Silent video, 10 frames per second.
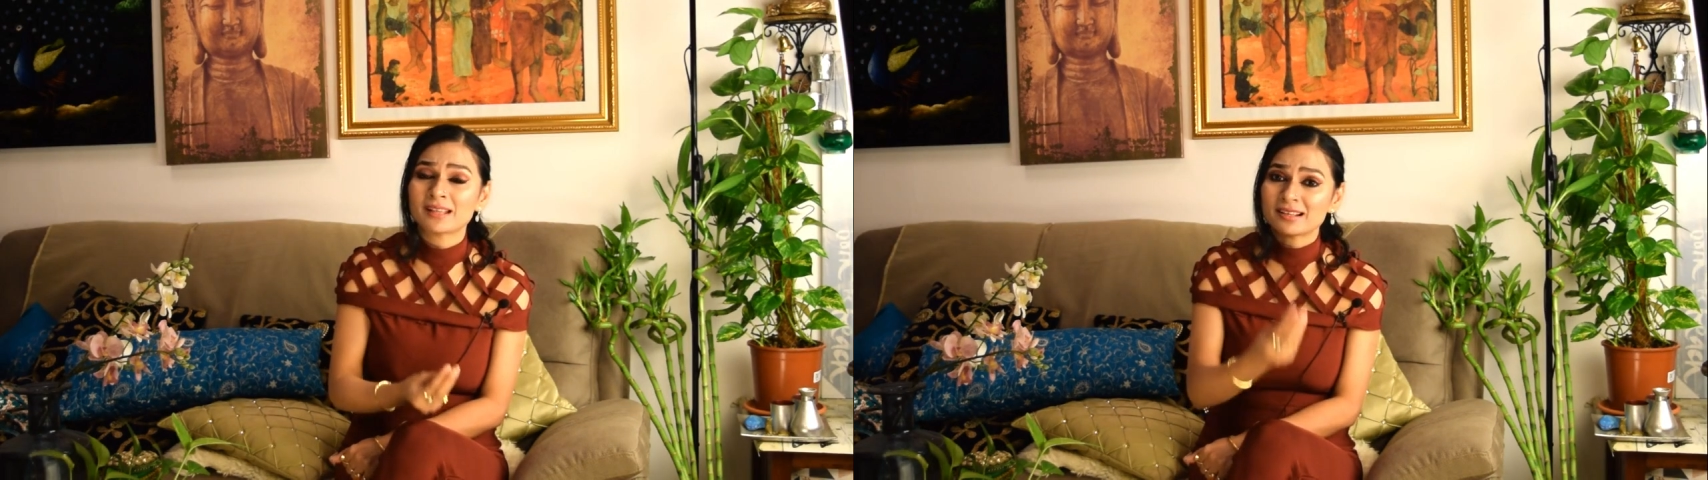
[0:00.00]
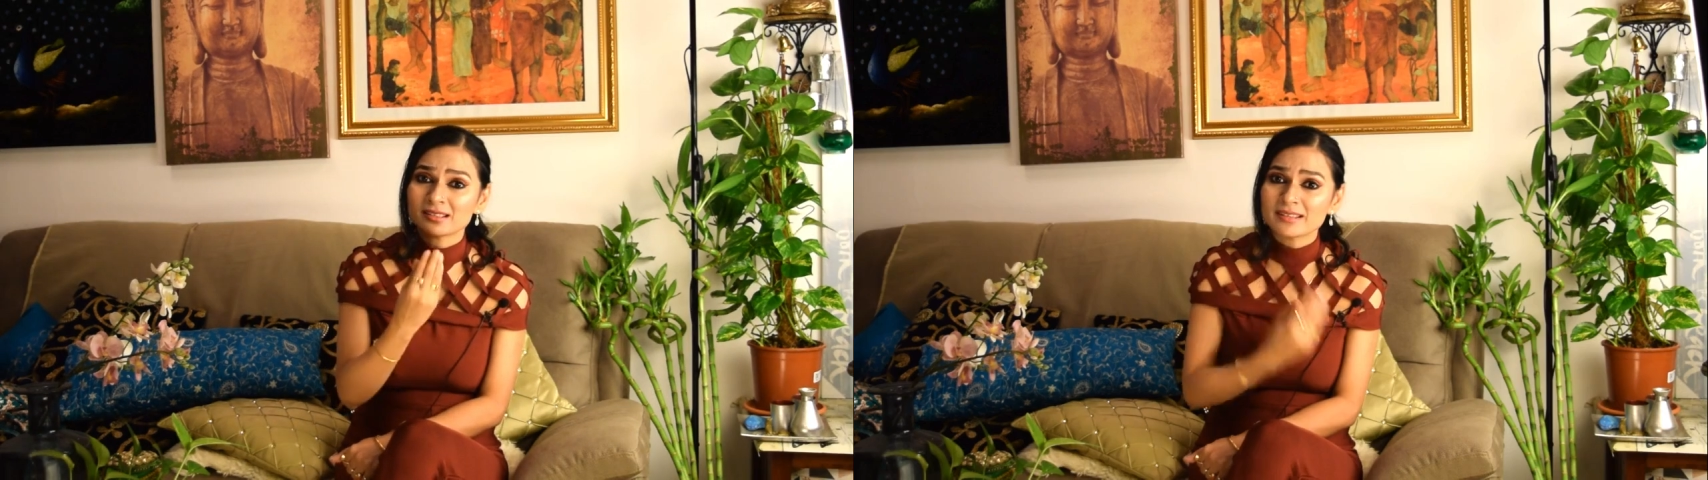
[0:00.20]

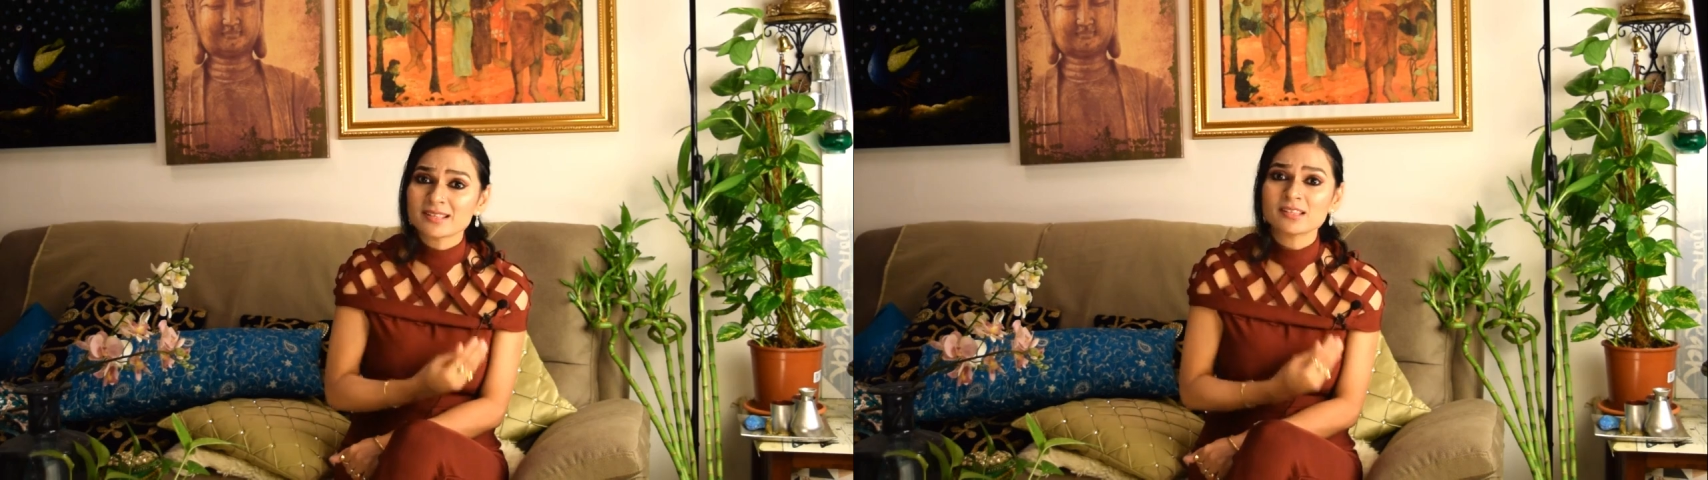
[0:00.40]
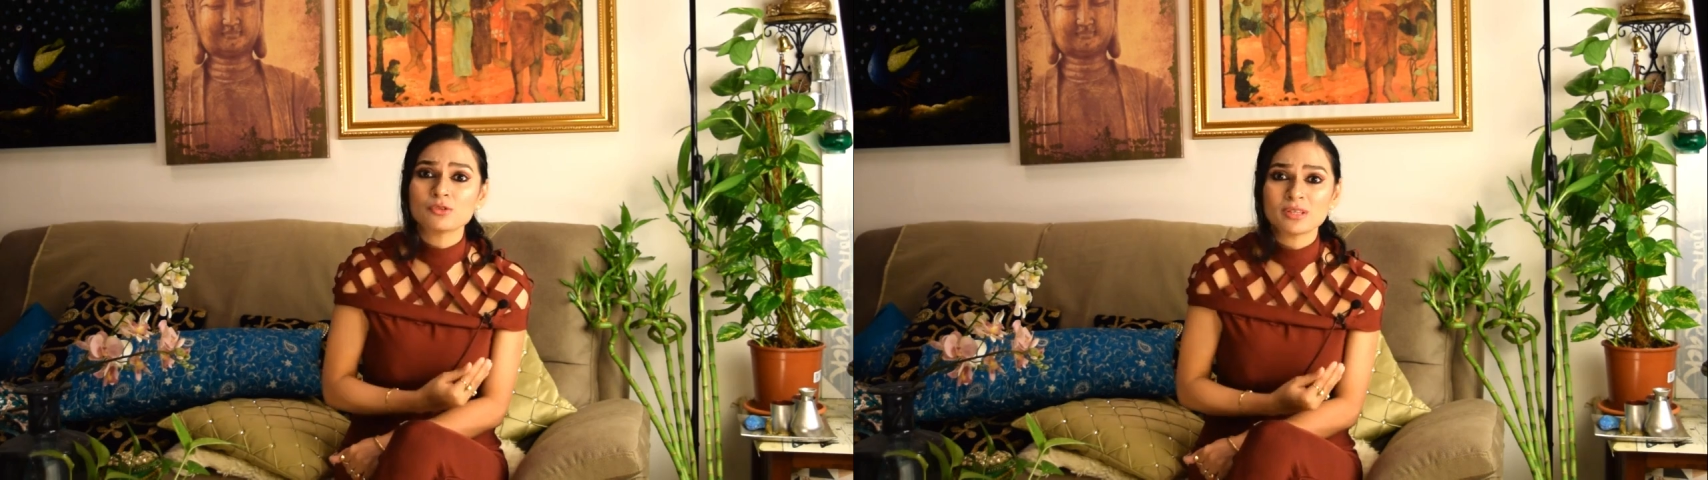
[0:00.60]
That's the
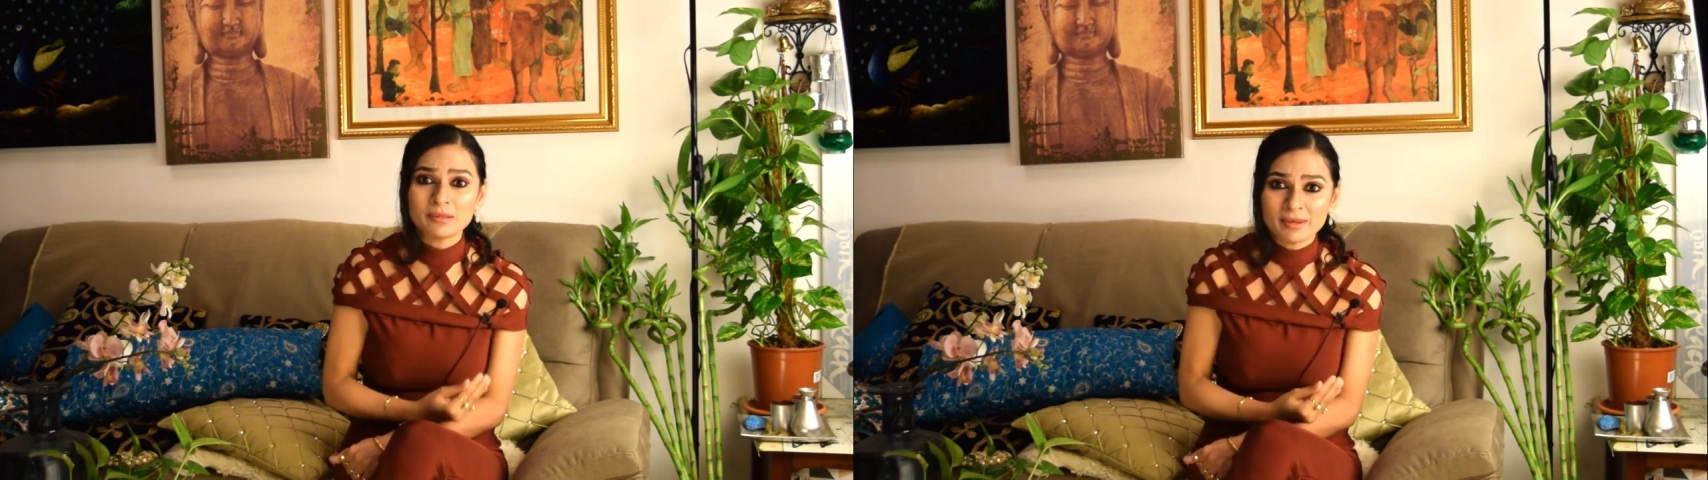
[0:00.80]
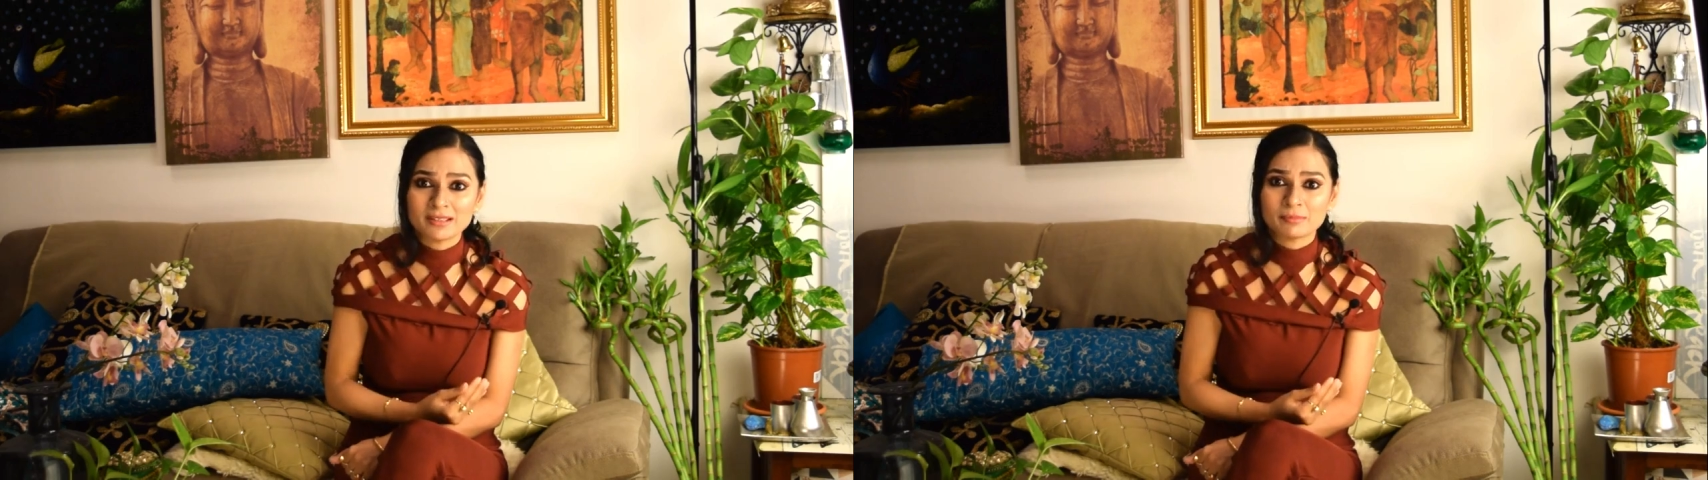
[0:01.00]
reason you
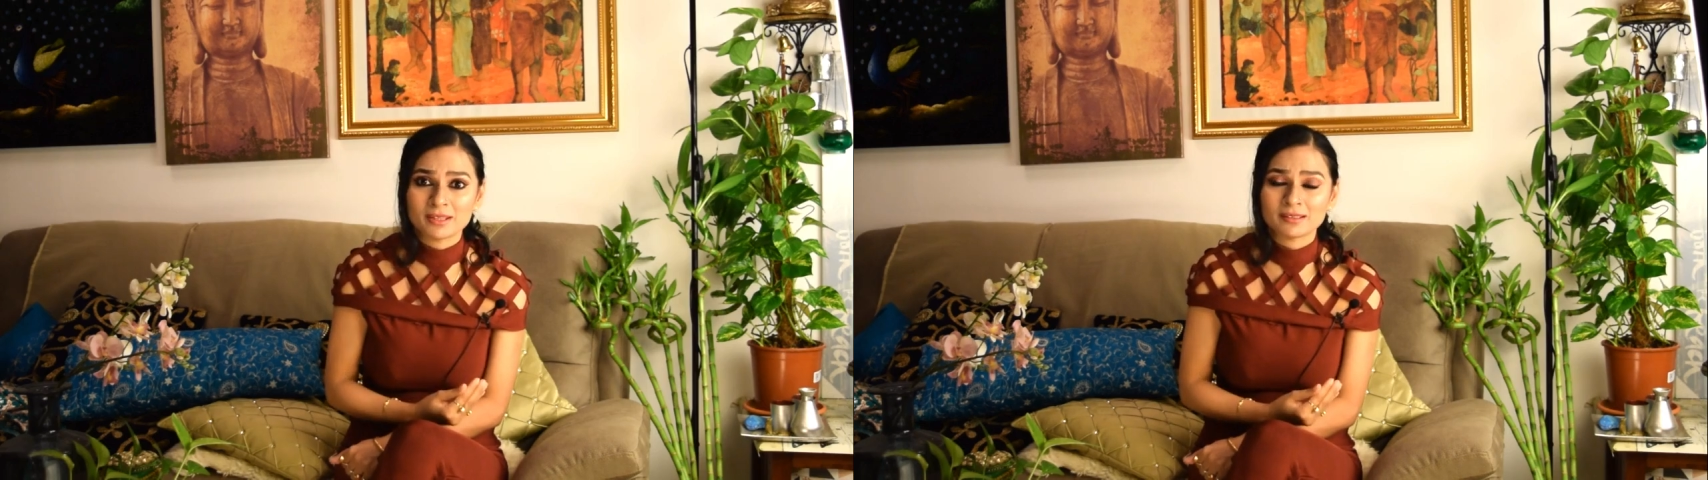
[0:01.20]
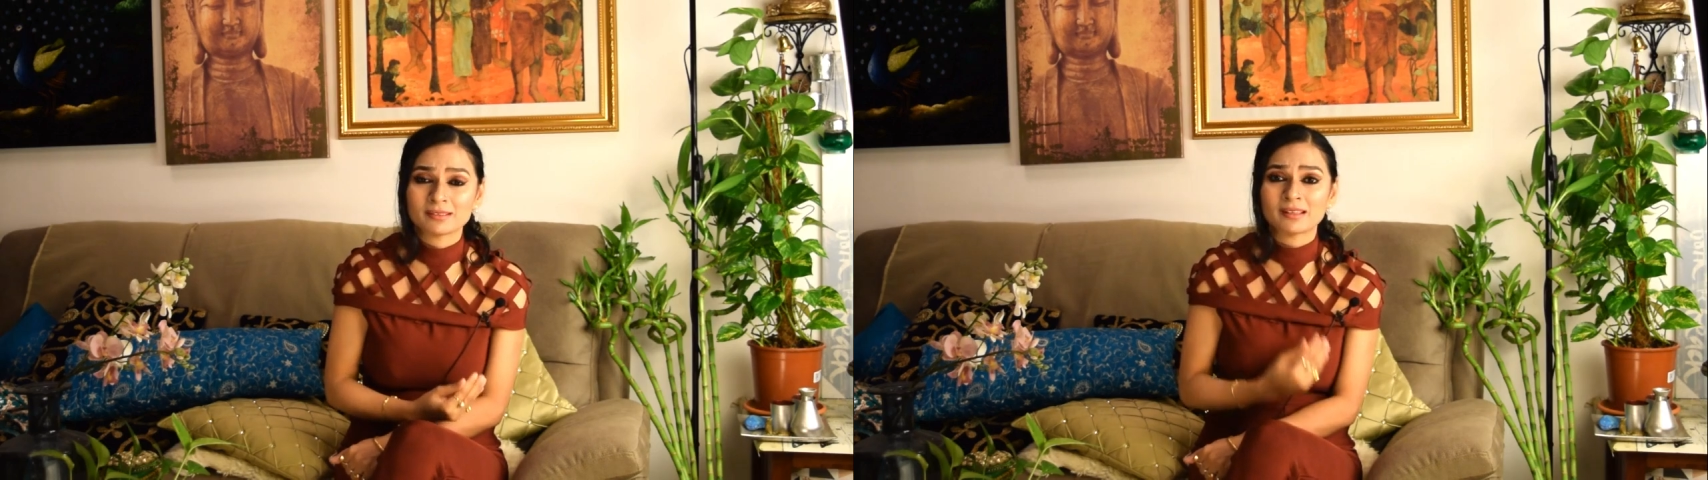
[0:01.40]
emailed me.